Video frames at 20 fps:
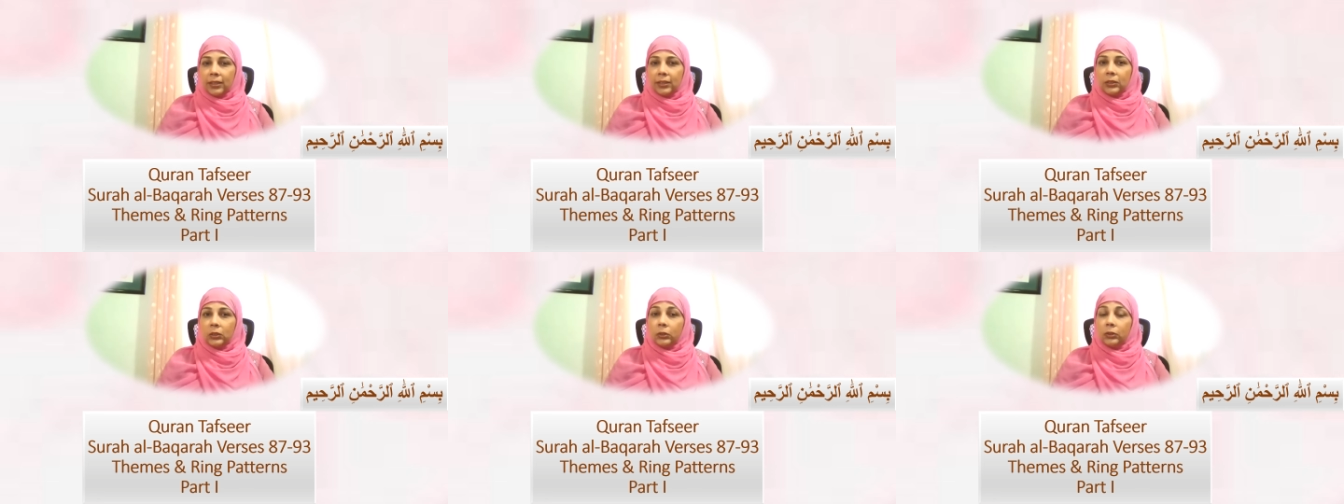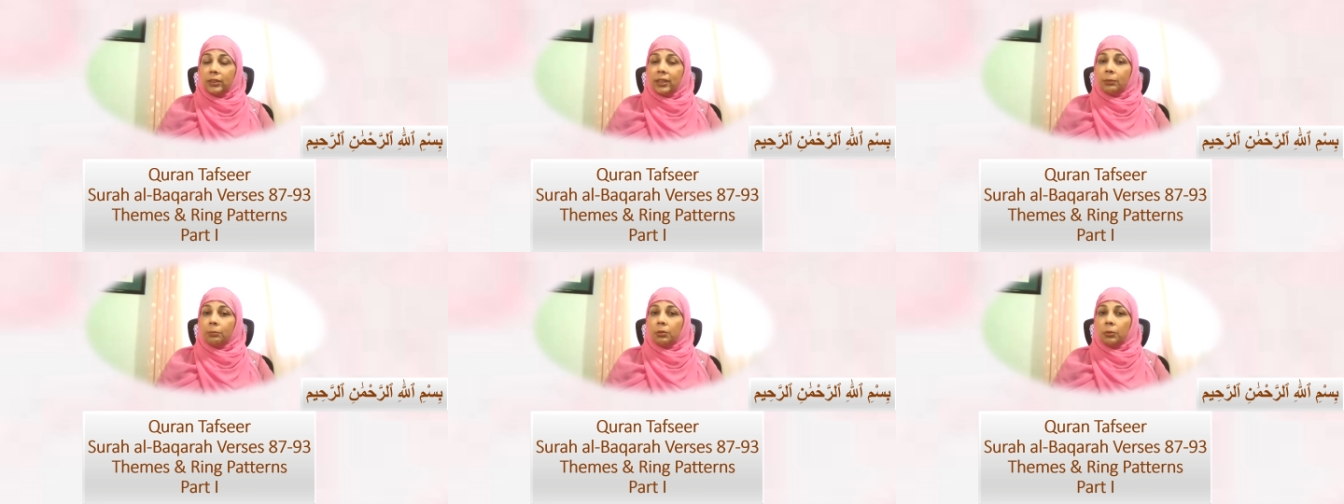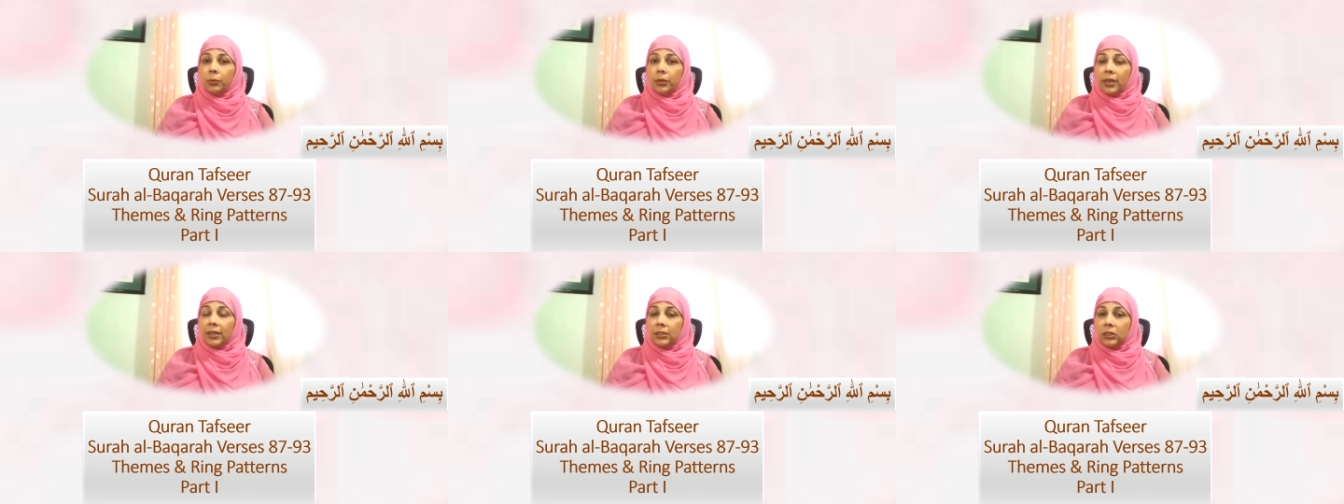Today we
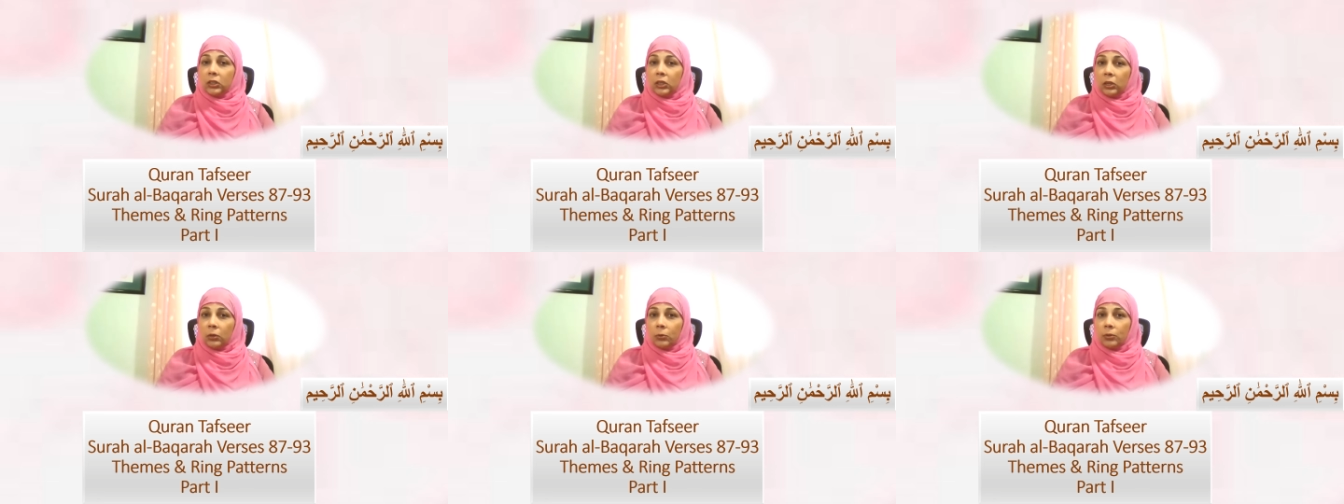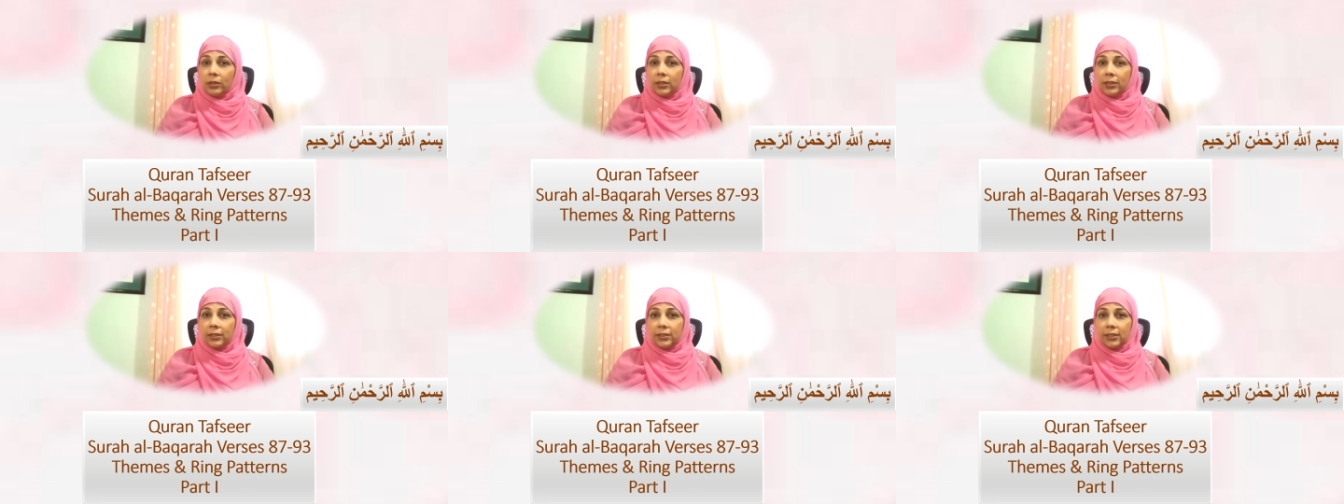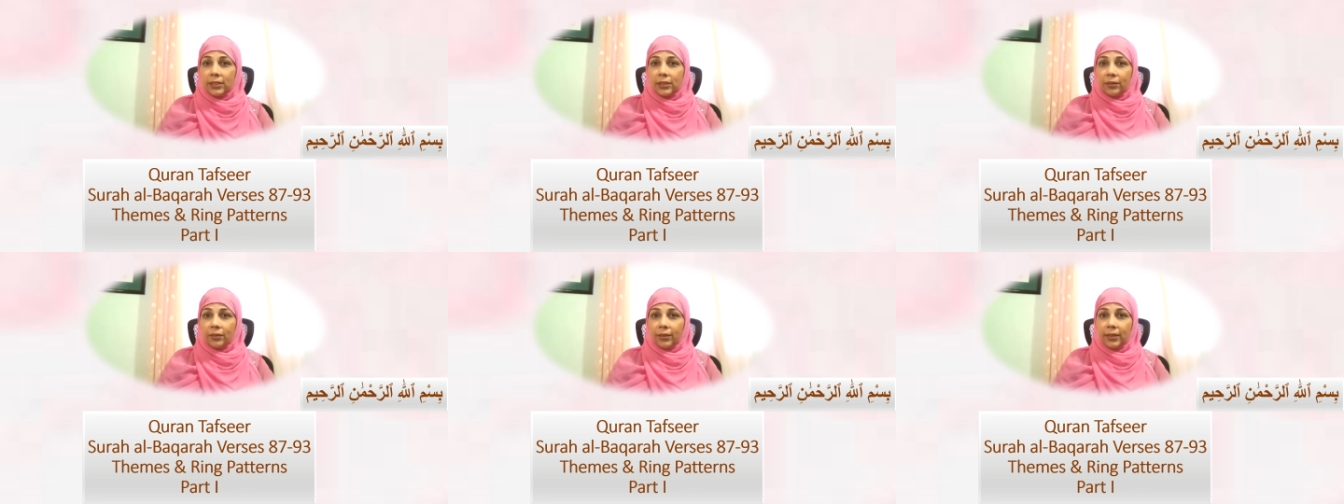will continue this
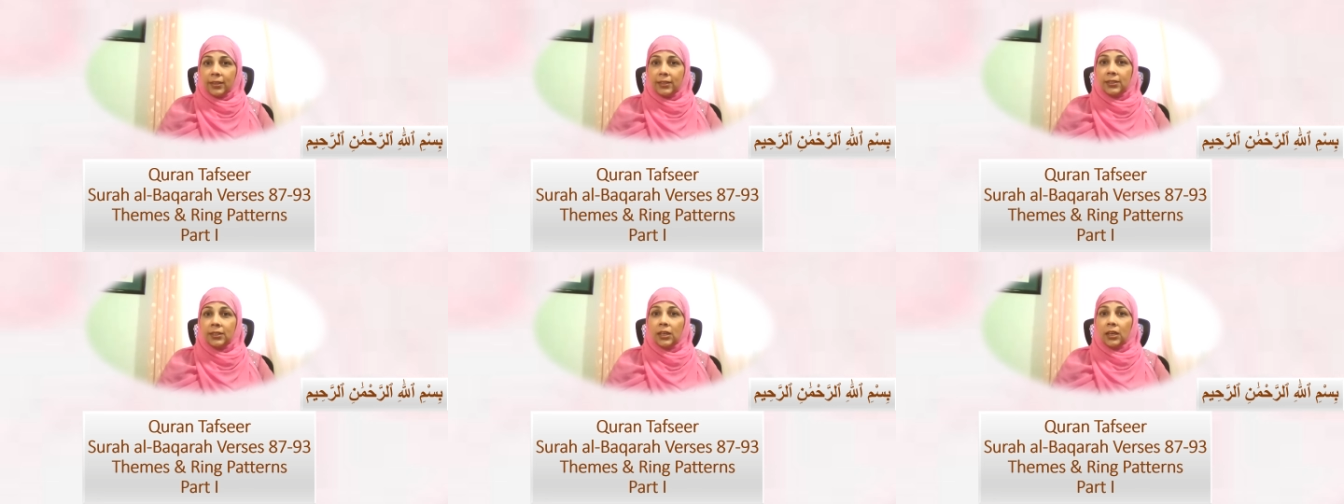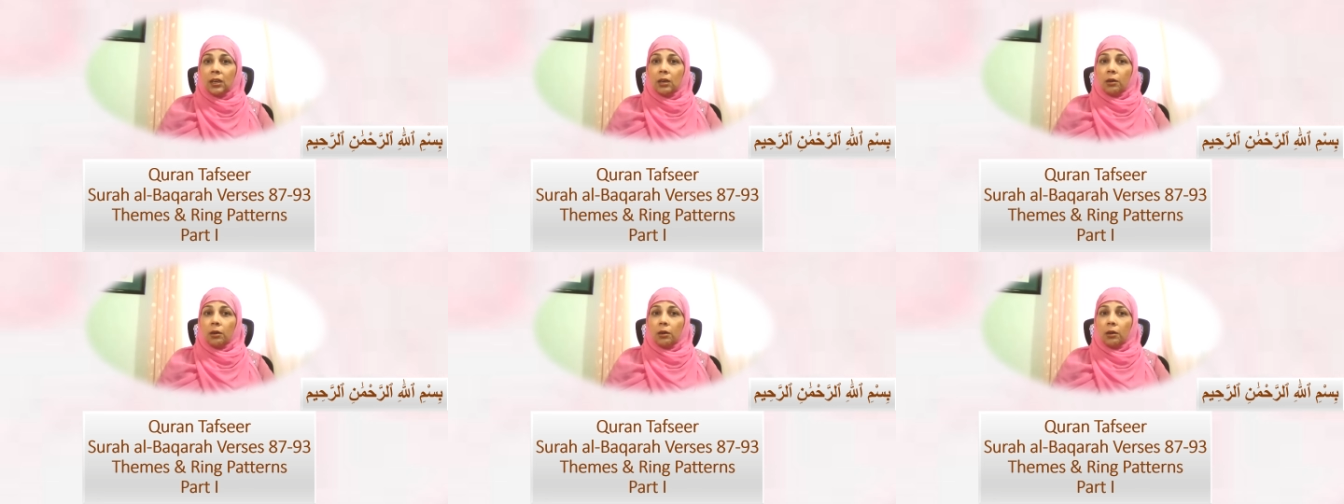series